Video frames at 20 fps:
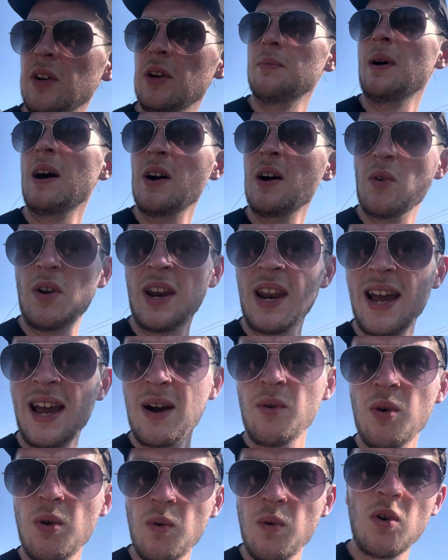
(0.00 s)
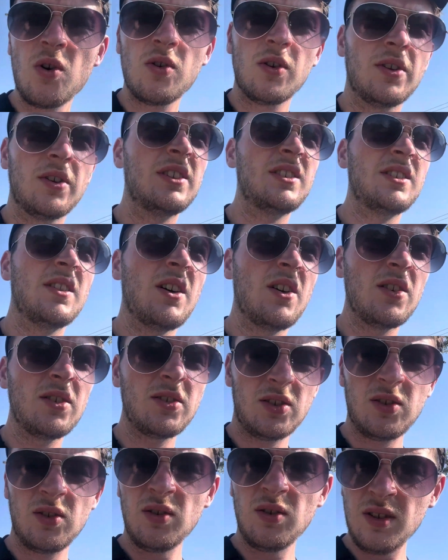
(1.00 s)
about an hour walk into the
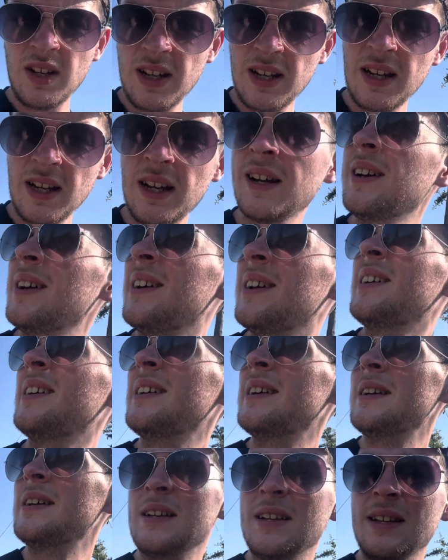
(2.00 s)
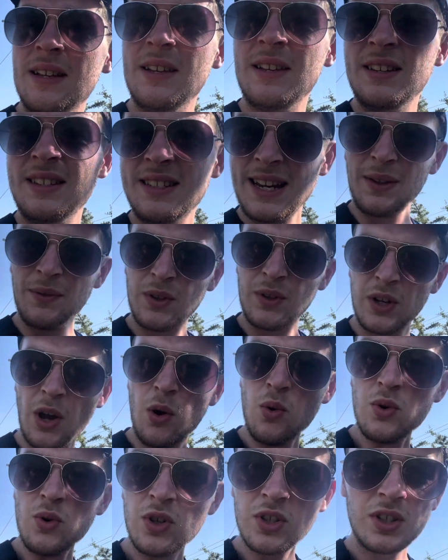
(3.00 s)
hostel. It's down the
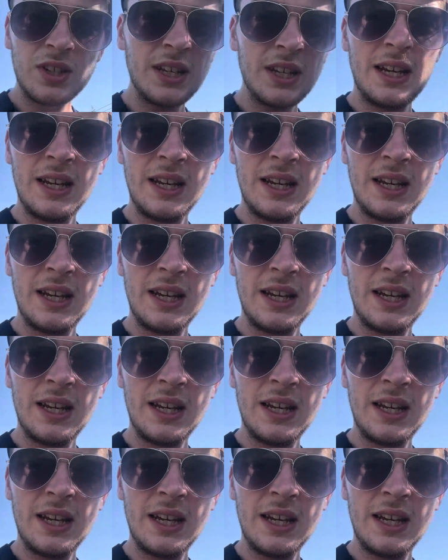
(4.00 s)
coast.